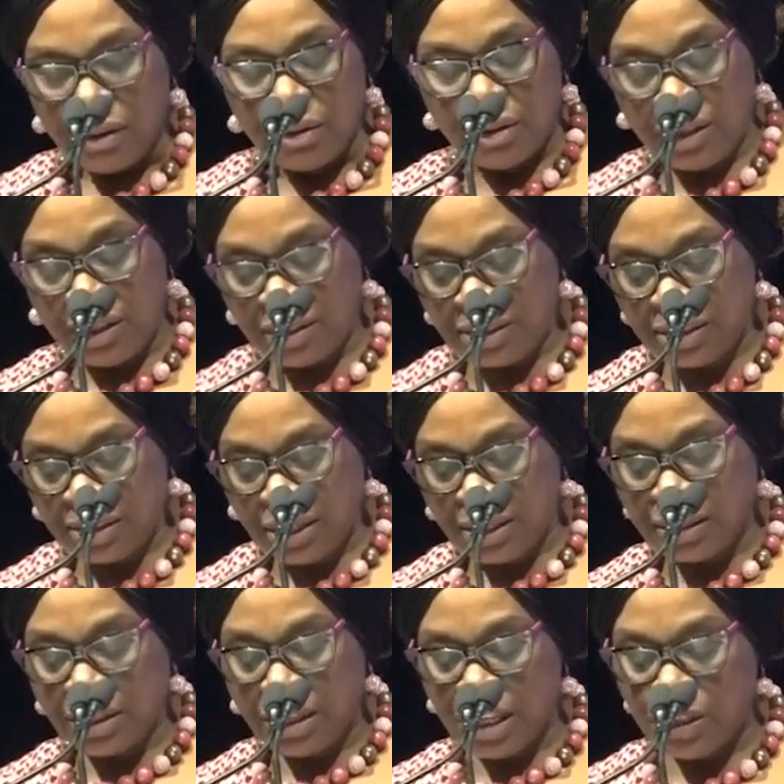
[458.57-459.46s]
These
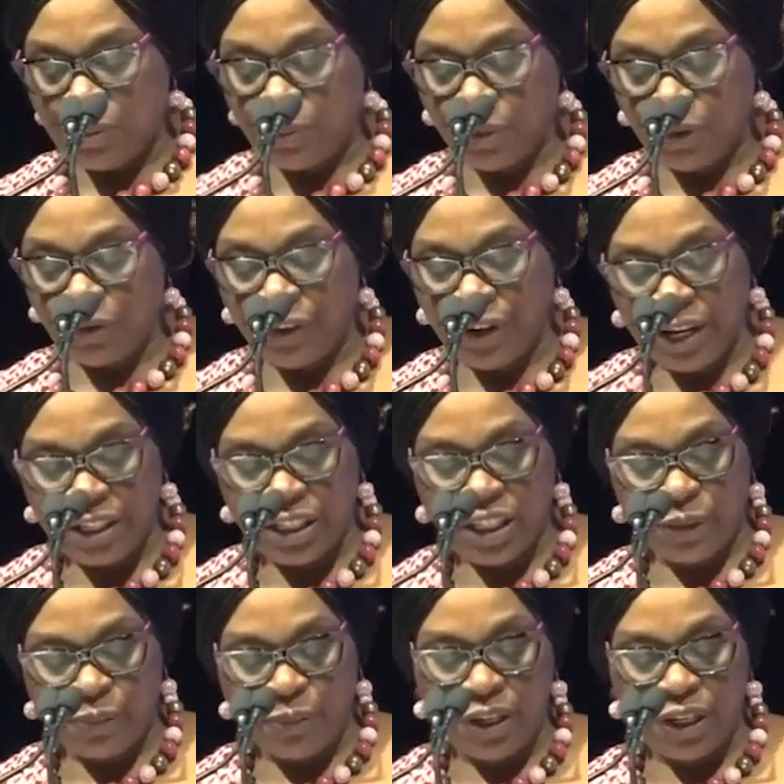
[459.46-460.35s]
centers provide
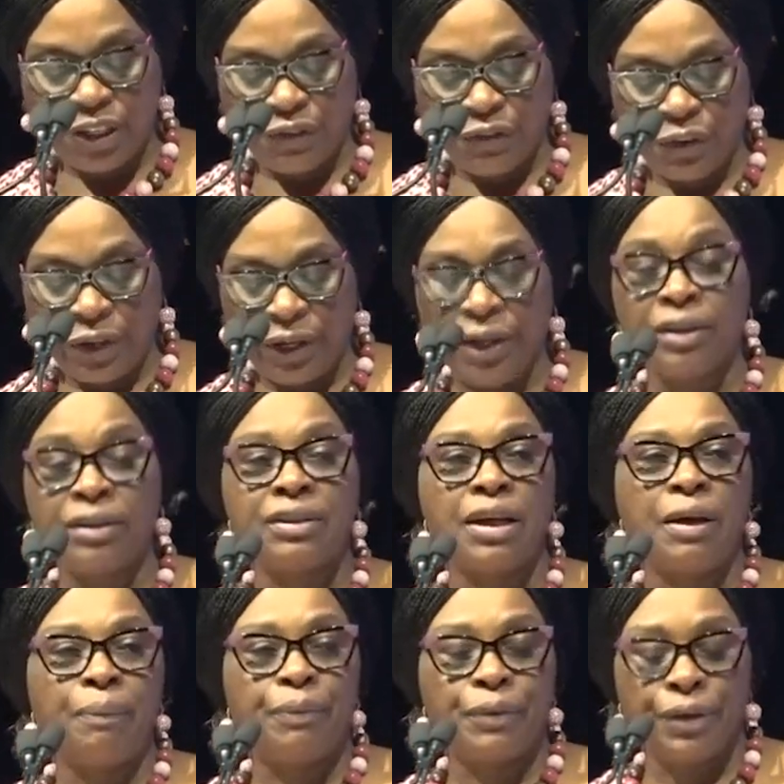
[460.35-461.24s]
space for
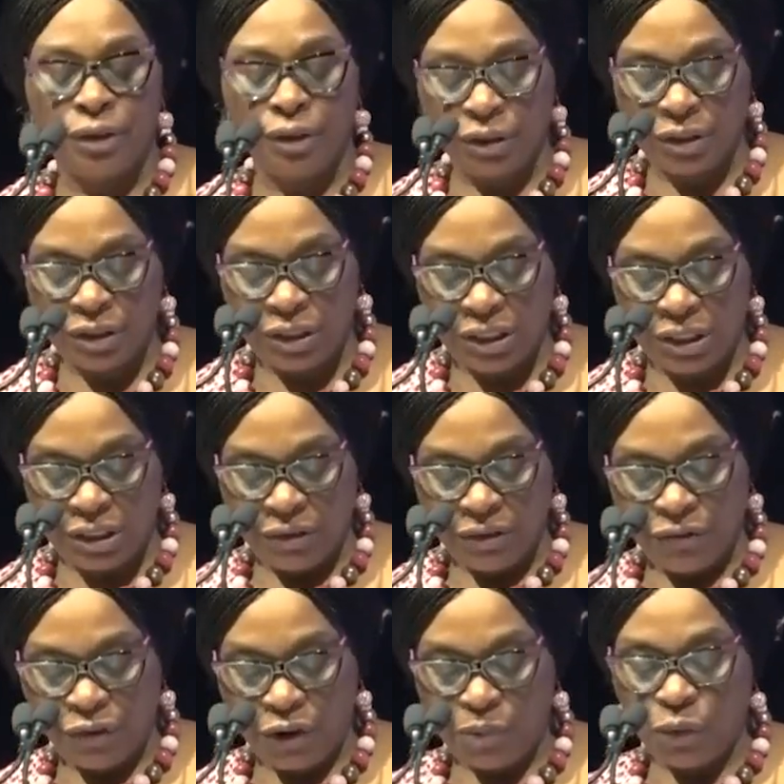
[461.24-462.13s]
entrepreneurs
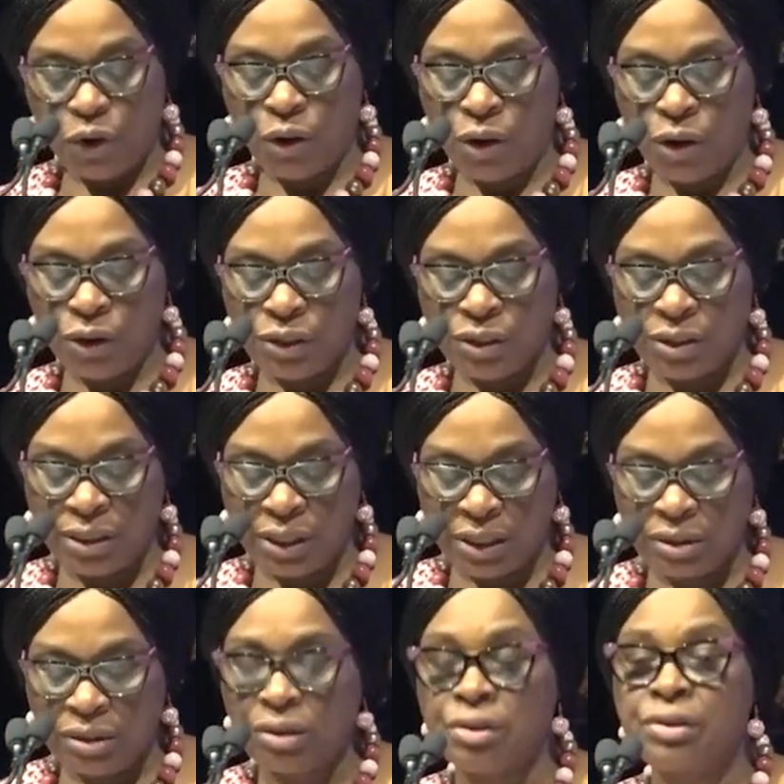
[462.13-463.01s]
from all
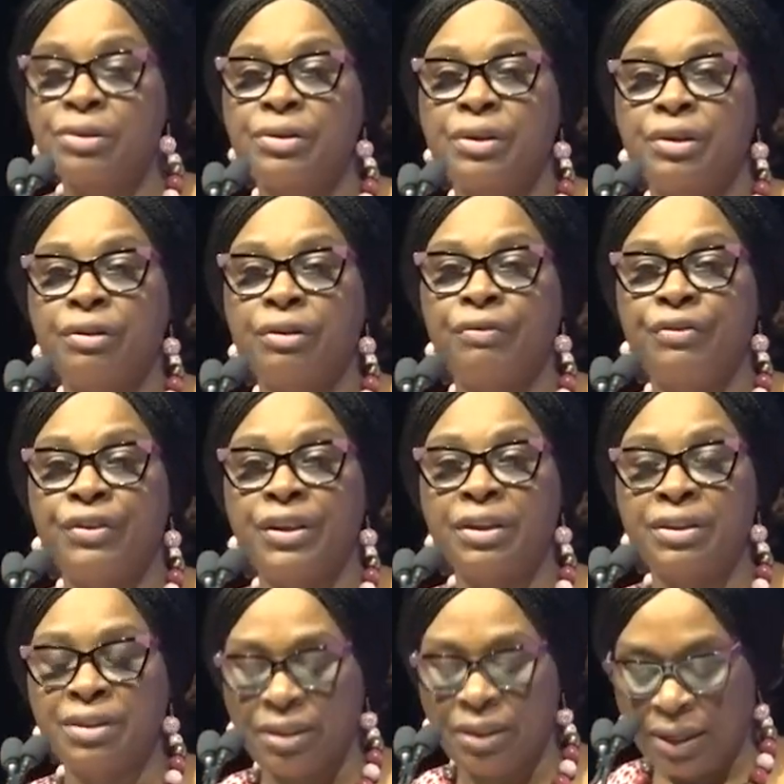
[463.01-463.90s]
sectors to
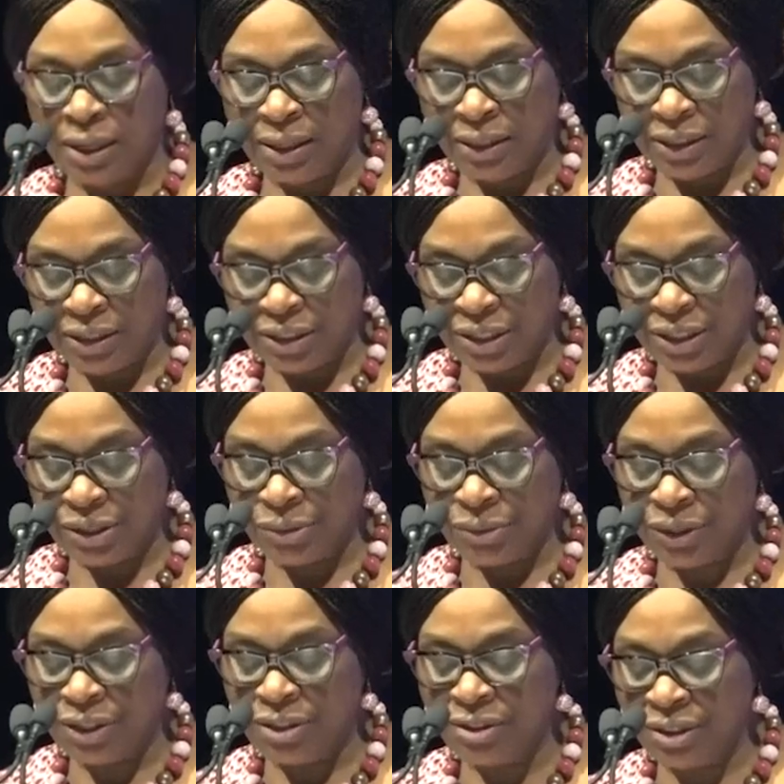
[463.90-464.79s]
innovate and
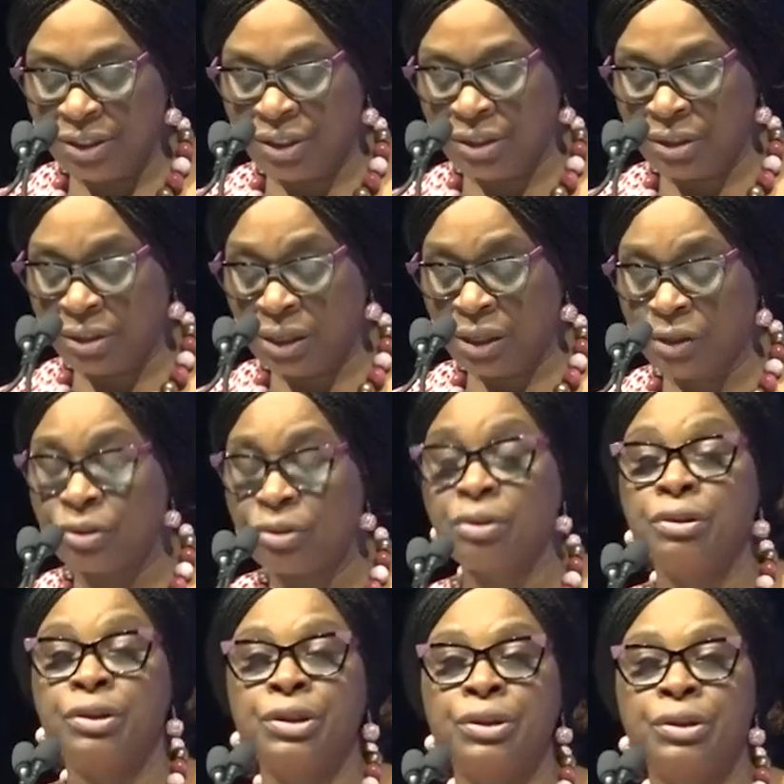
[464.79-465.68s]
integrate digital
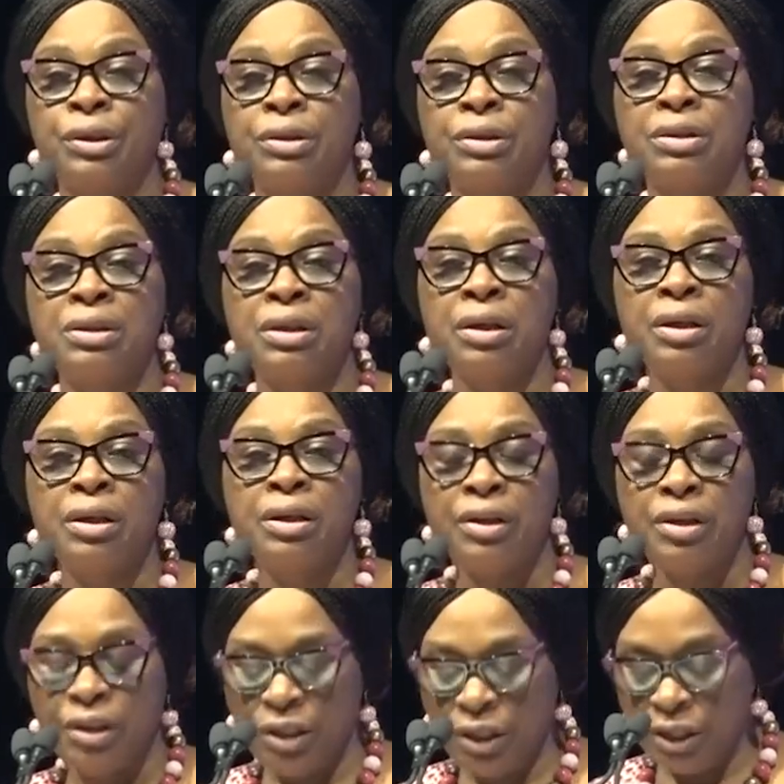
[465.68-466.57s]
solutions
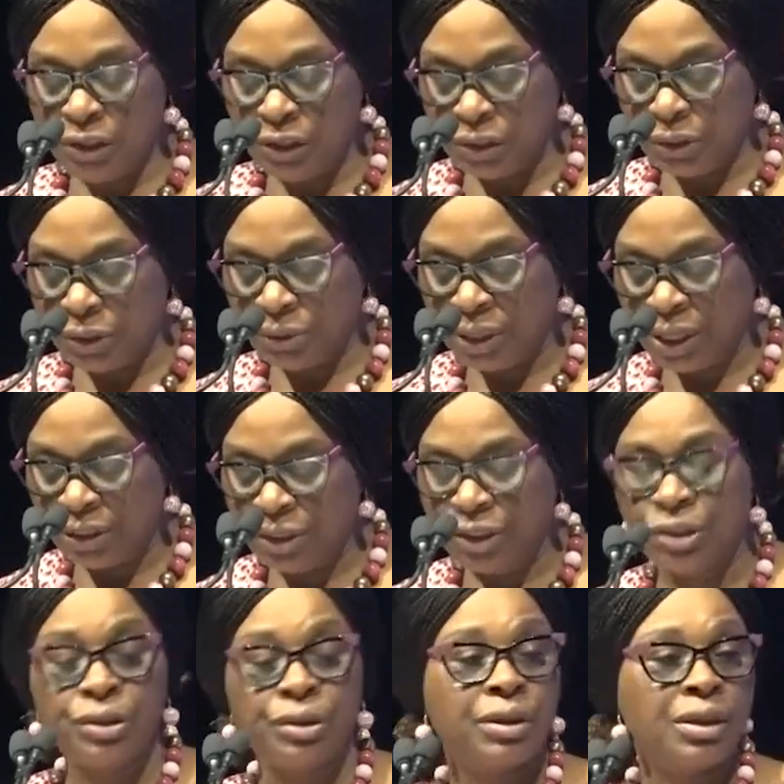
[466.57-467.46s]
into
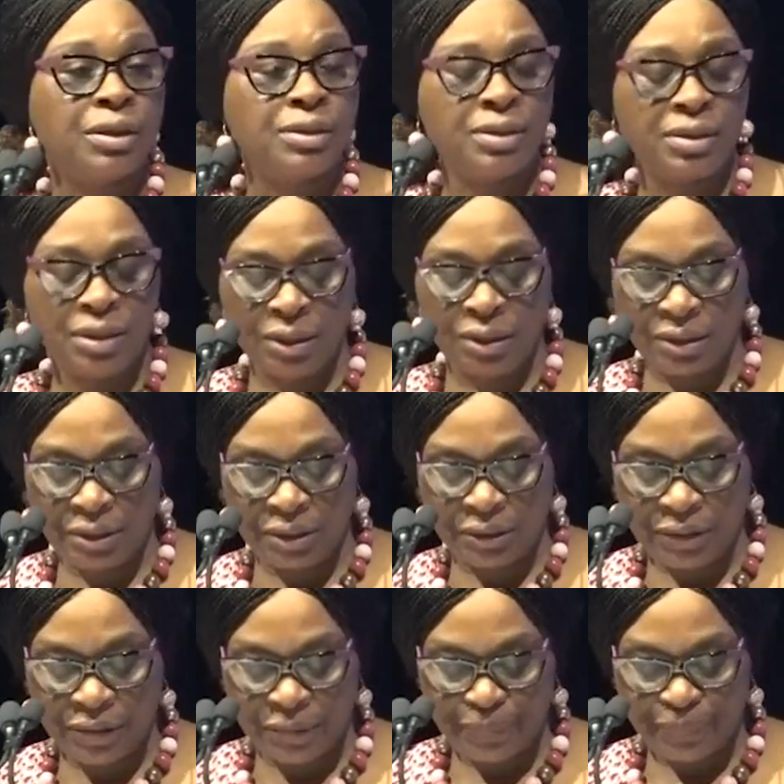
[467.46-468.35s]
traditional
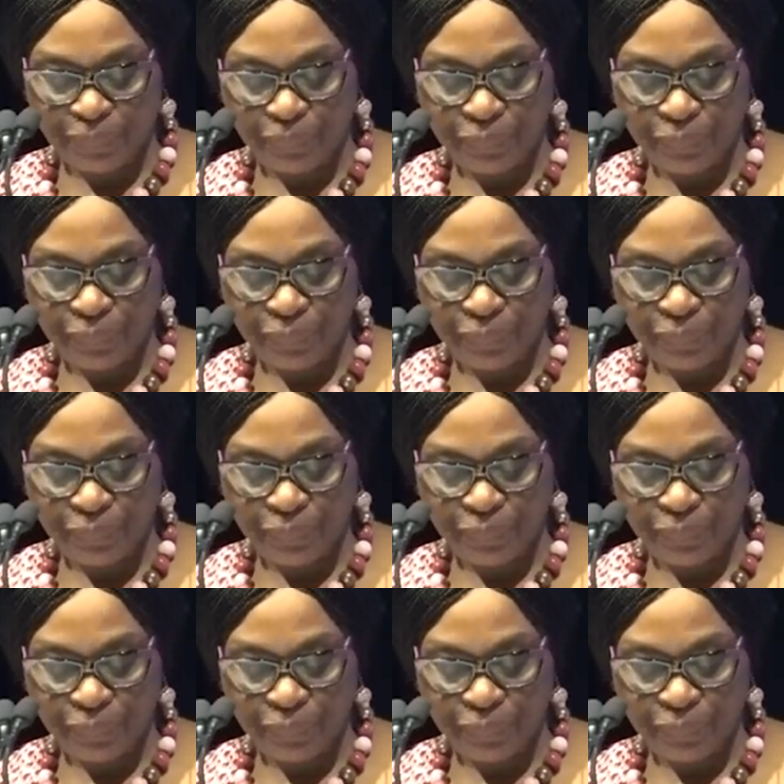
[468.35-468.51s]
sectors.